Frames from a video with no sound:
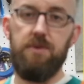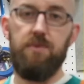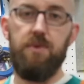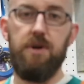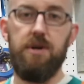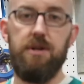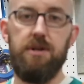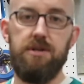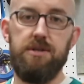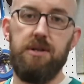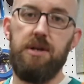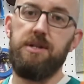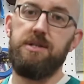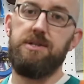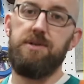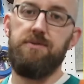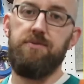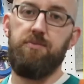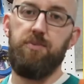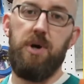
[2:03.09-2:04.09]
where there's lots
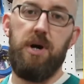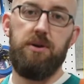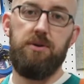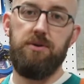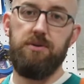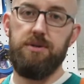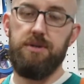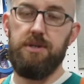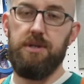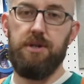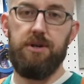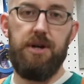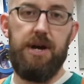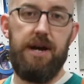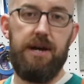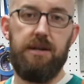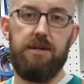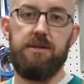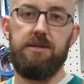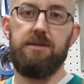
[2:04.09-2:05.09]
of potholes and
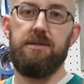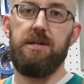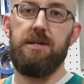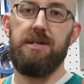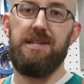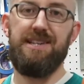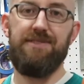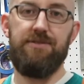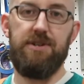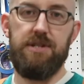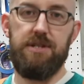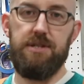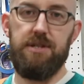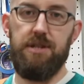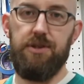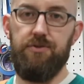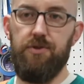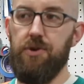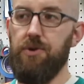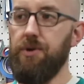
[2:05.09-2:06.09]
cracks and divots in
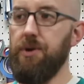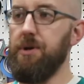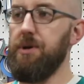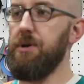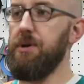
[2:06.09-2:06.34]
the road.